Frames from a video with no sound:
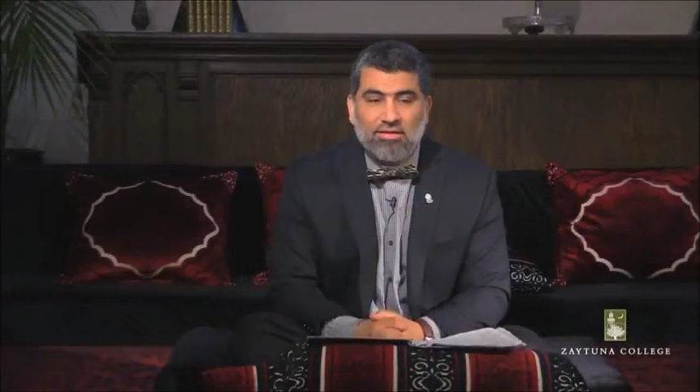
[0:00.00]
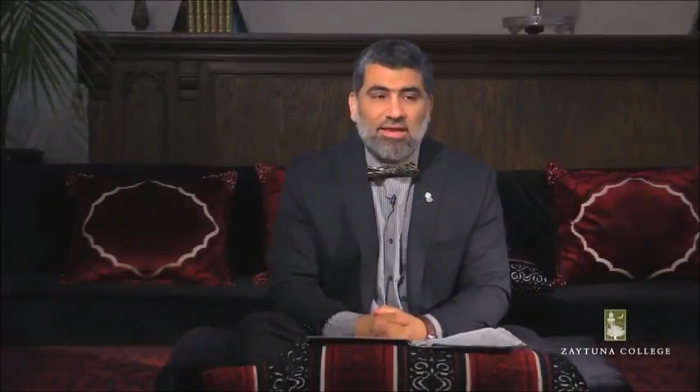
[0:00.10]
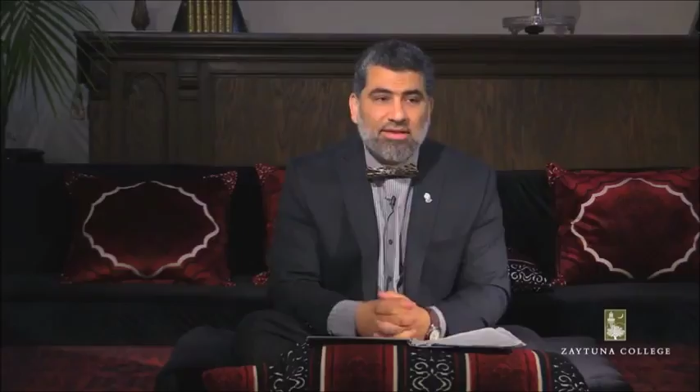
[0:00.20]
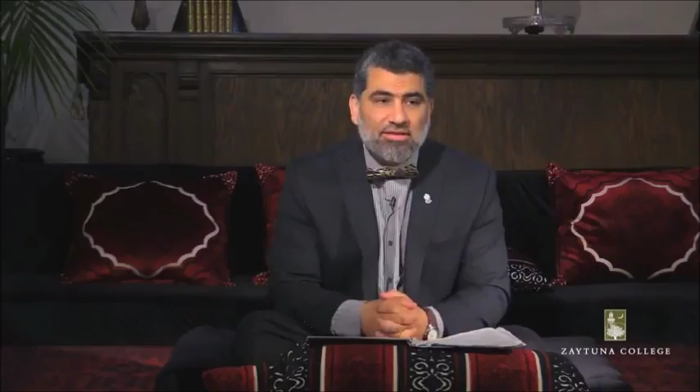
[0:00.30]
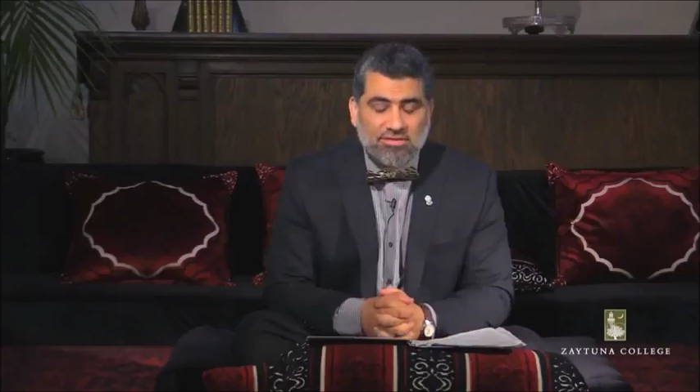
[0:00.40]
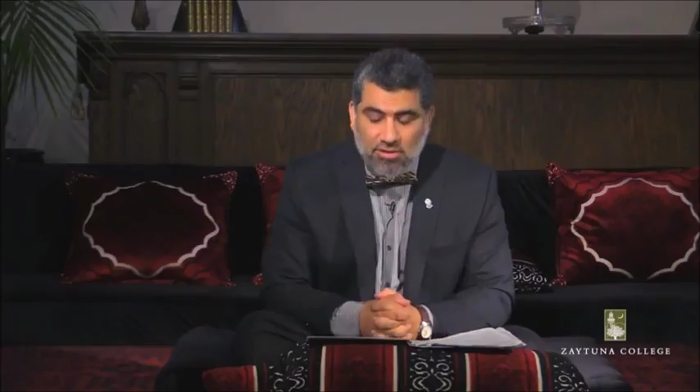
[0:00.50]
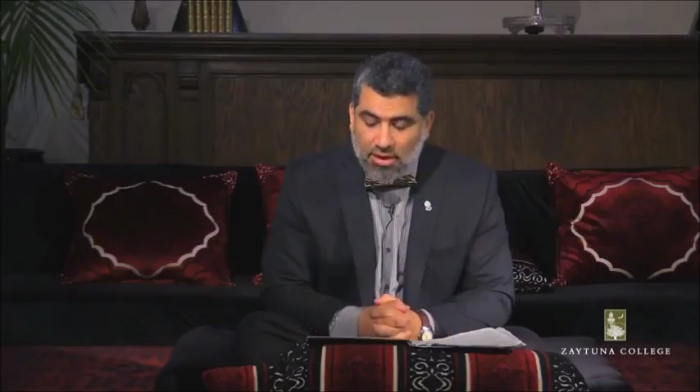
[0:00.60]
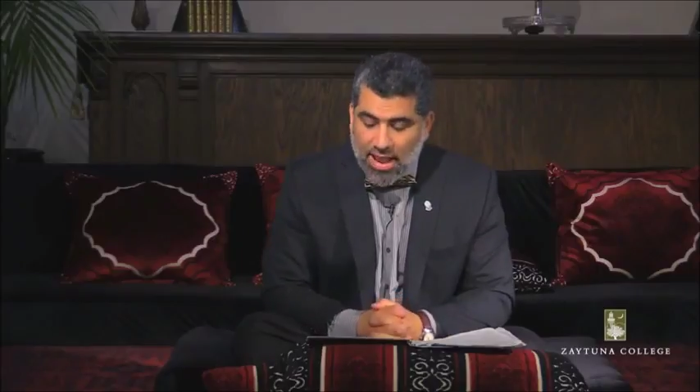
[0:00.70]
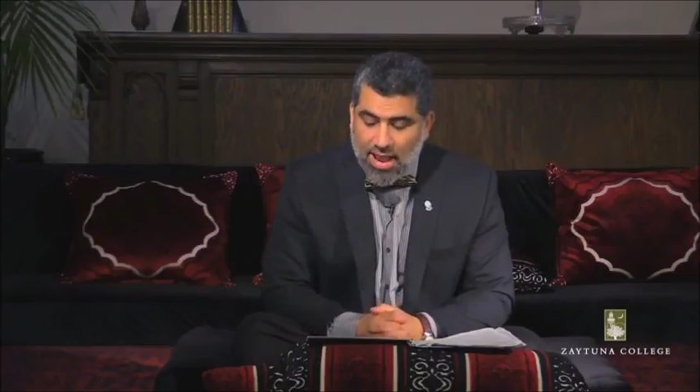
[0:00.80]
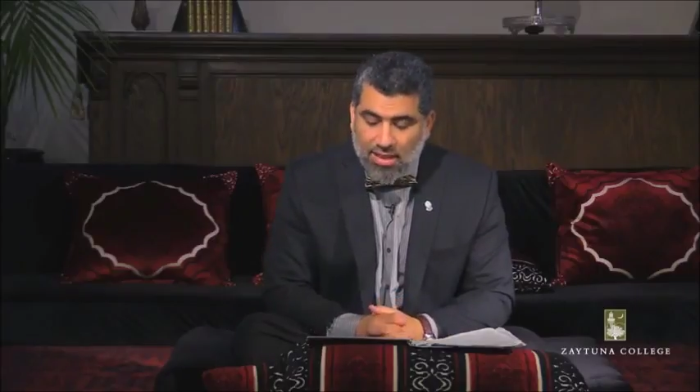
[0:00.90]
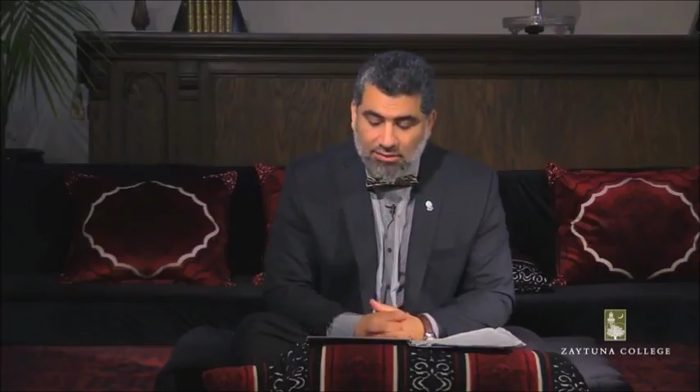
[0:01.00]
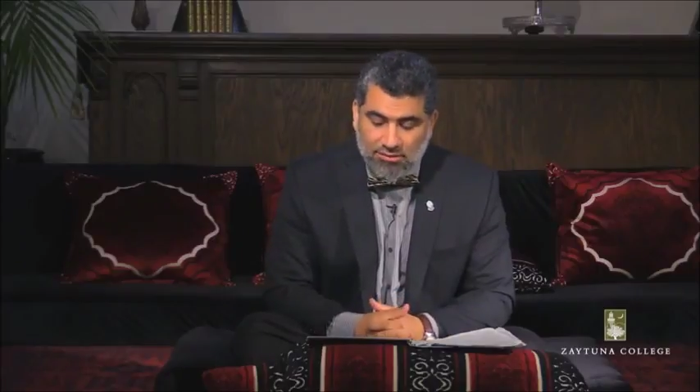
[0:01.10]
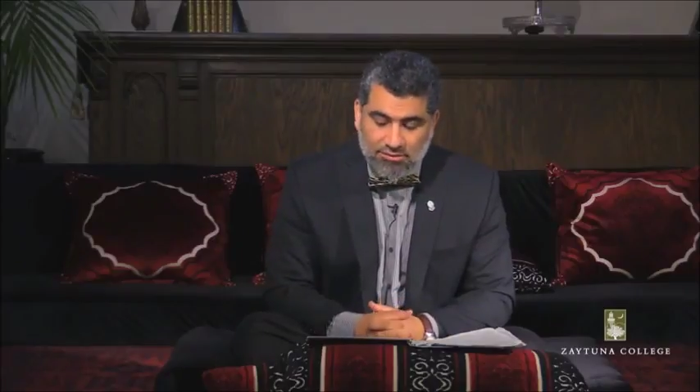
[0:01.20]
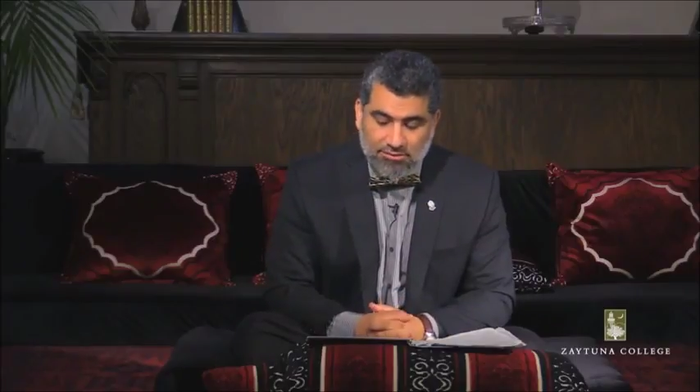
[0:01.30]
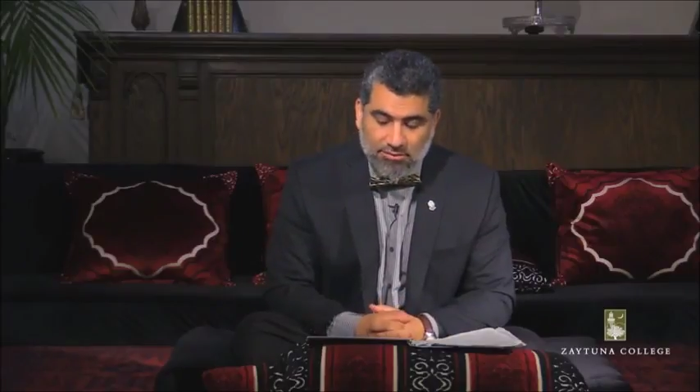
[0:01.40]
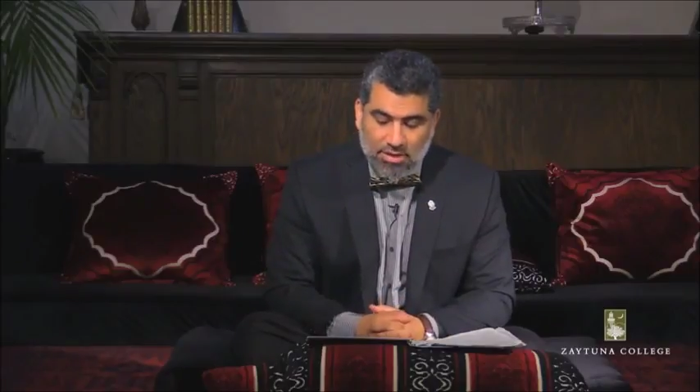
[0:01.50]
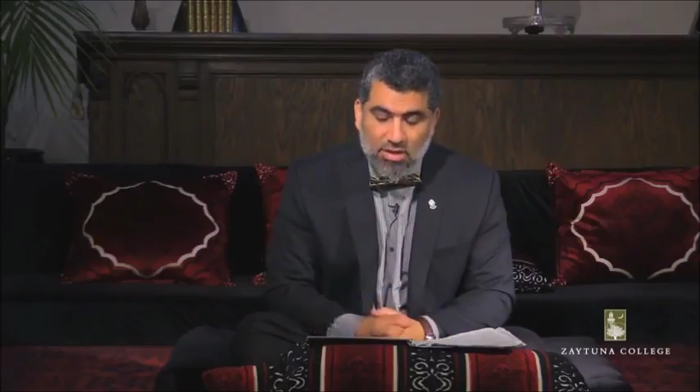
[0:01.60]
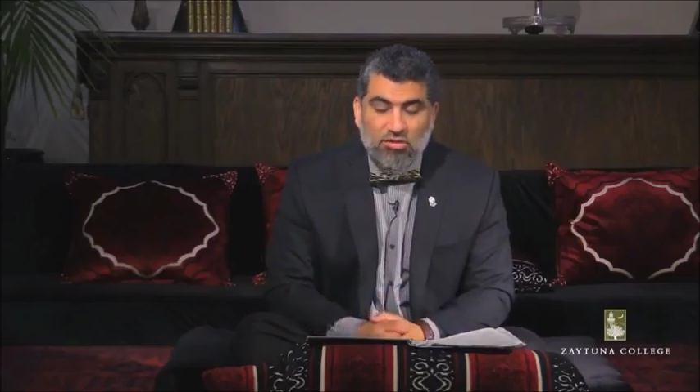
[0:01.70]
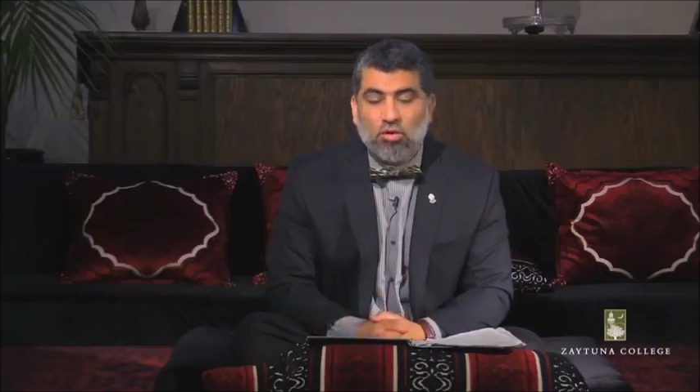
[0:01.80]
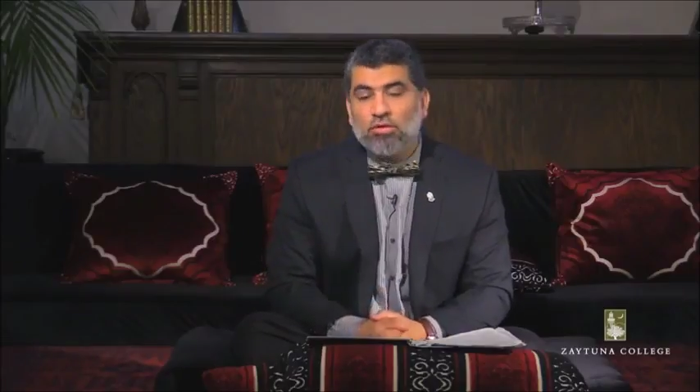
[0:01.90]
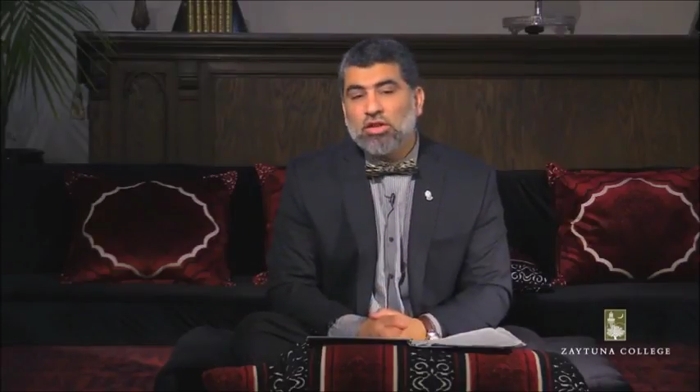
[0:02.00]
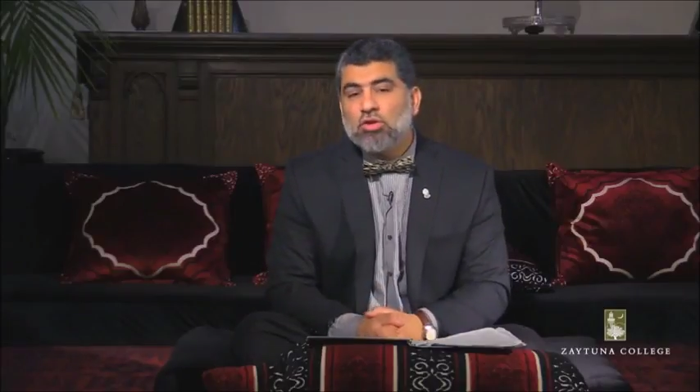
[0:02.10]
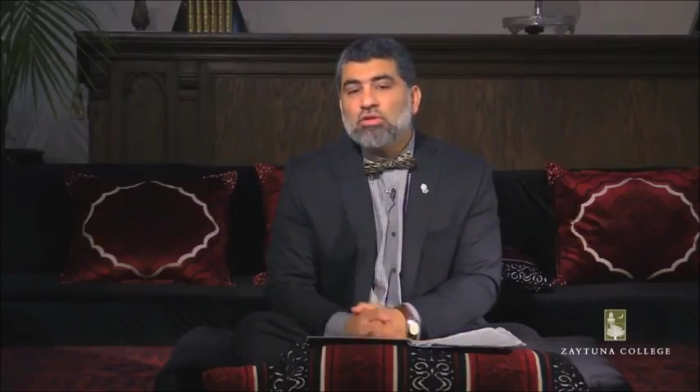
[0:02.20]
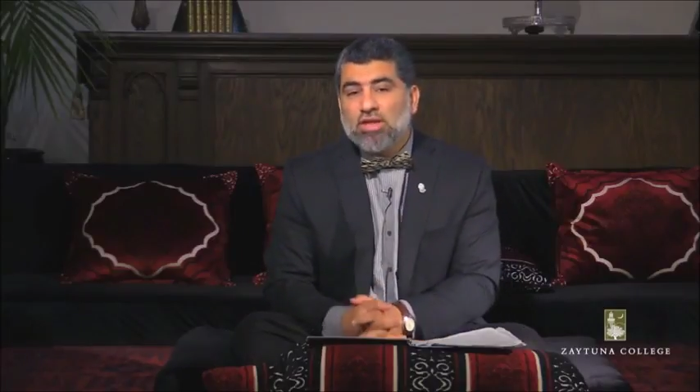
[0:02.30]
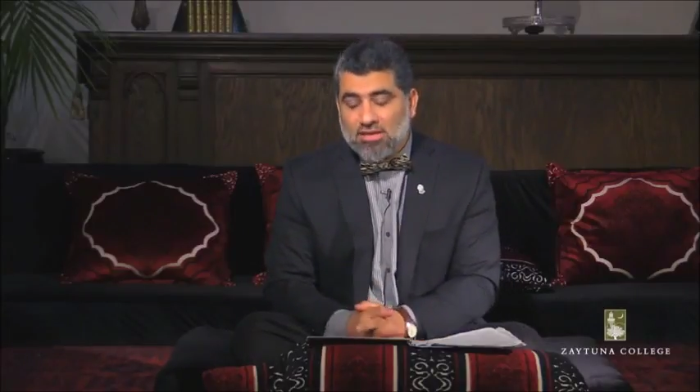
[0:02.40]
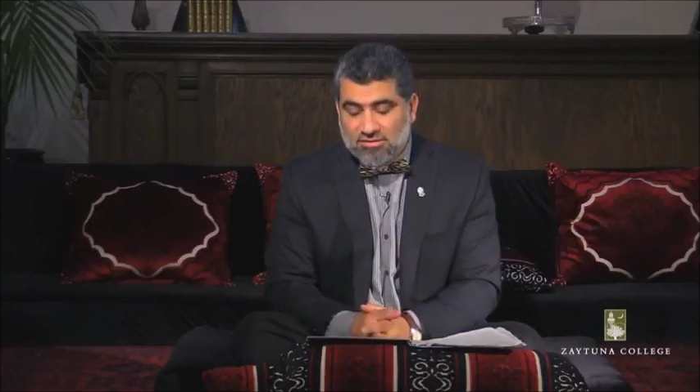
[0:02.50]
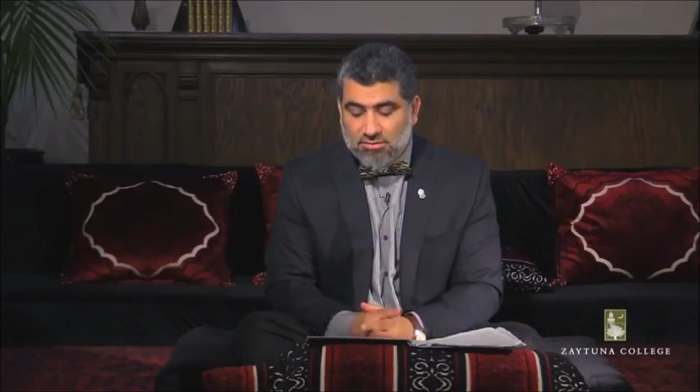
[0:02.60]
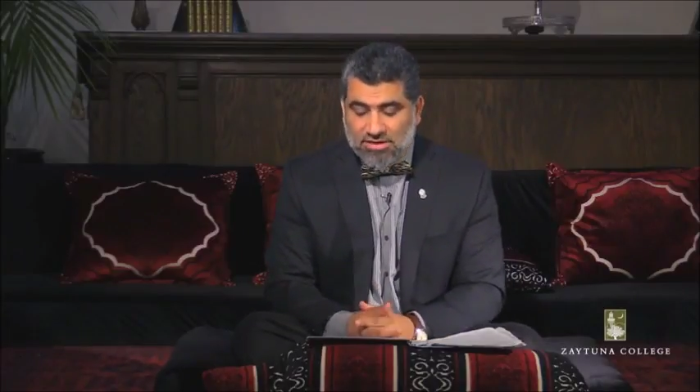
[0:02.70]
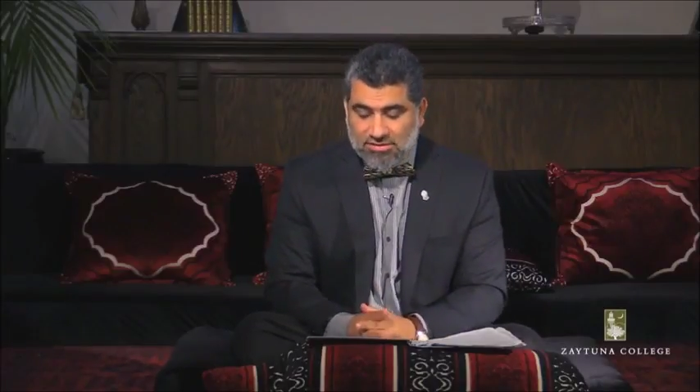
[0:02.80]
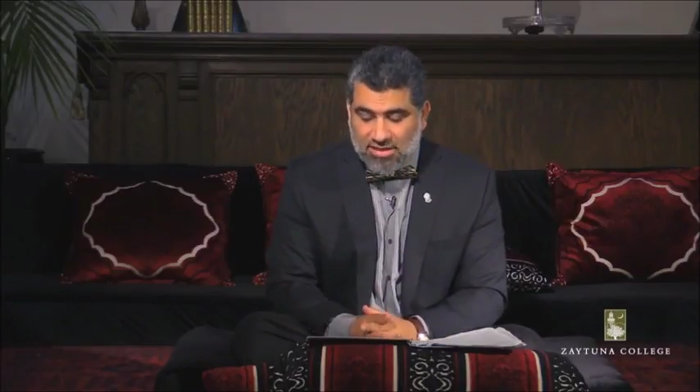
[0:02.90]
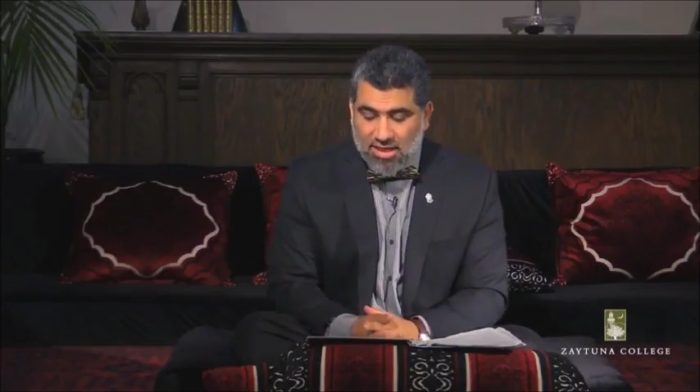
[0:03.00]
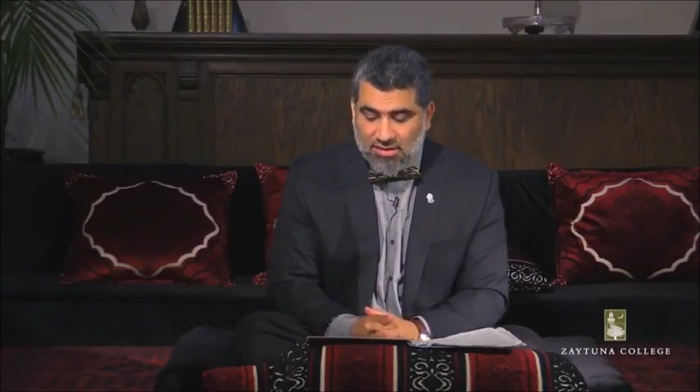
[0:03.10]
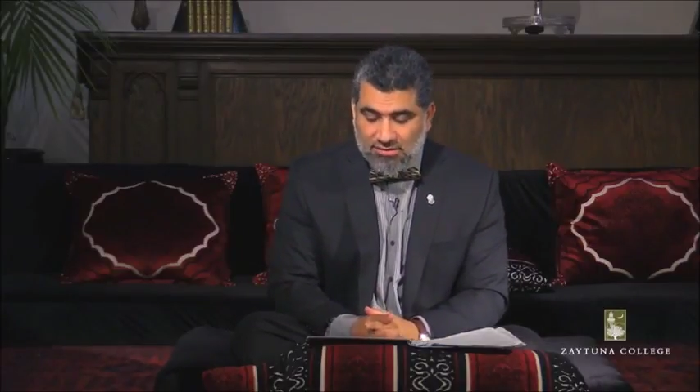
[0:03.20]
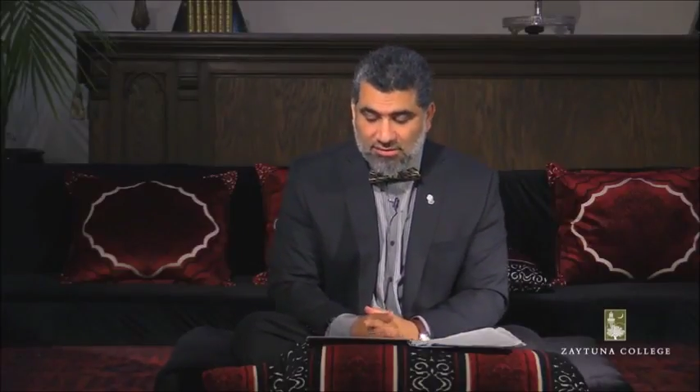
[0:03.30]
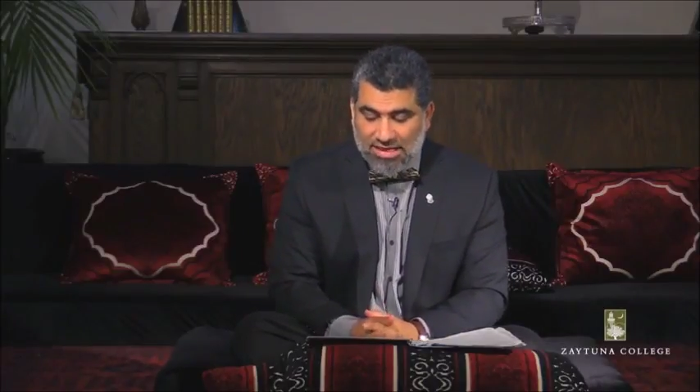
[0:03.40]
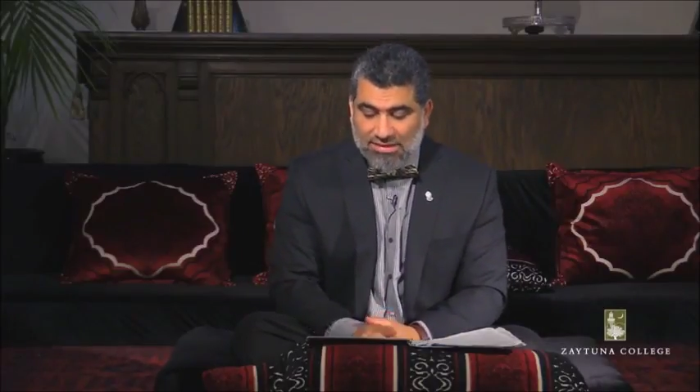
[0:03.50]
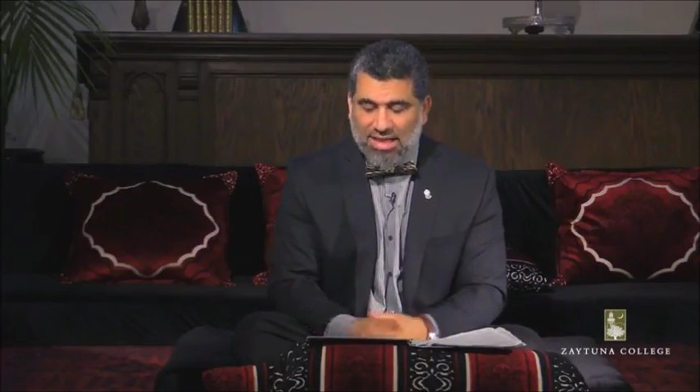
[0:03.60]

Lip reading: They kiss their hands. So in the New Testament says